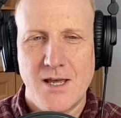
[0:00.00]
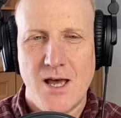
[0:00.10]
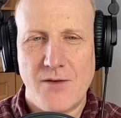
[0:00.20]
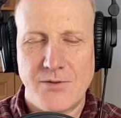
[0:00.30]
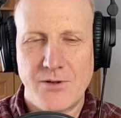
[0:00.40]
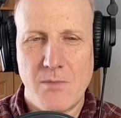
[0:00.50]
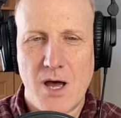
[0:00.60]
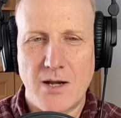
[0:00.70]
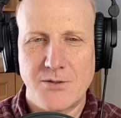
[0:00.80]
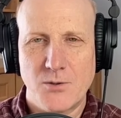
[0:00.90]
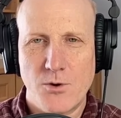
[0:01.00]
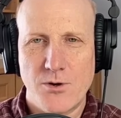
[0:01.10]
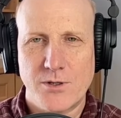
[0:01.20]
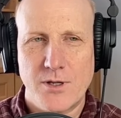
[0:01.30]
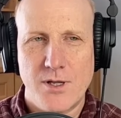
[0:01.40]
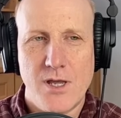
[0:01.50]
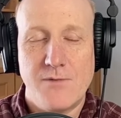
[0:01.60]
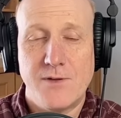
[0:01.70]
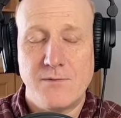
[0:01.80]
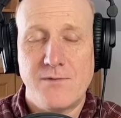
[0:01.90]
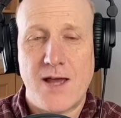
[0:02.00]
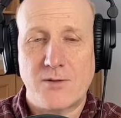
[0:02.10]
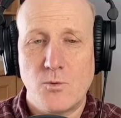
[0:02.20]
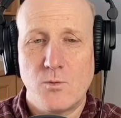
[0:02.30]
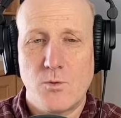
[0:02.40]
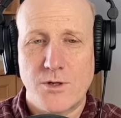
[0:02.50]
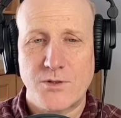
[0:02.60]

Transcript: uh, for their model to work, if it in fact would work.